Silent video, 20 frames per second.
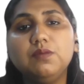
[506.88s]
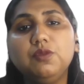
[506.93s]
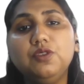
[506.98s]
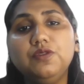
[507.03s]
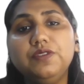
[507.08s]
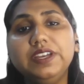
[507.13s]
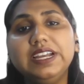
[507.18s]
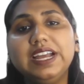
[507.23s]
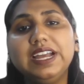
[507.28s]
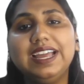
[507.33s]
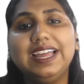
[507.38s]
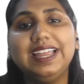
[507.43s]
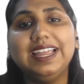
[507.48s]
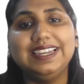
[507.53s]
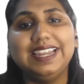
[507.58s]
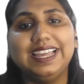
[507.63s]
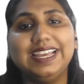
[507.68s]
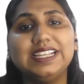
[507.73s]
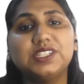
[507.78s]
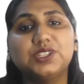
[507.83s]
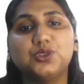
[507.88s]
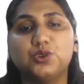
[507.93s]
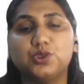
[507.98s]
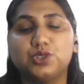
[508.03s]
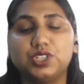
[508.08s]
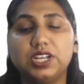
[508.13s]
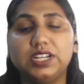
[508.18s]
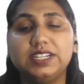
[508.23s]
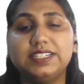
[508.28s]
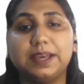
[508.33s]
Moving ahead, next,
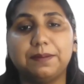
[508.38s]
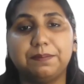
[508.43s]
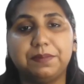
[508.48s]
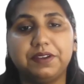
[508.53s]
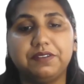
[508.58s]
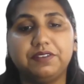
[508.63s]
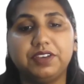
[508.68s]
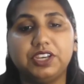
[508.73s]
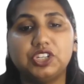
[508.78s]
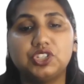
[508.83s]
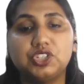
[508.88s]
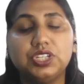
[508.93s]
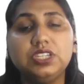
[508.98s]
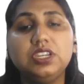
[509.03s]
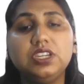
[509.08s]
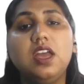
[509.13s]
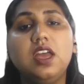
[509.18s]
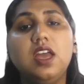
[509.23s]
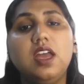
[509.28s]
social deprivation.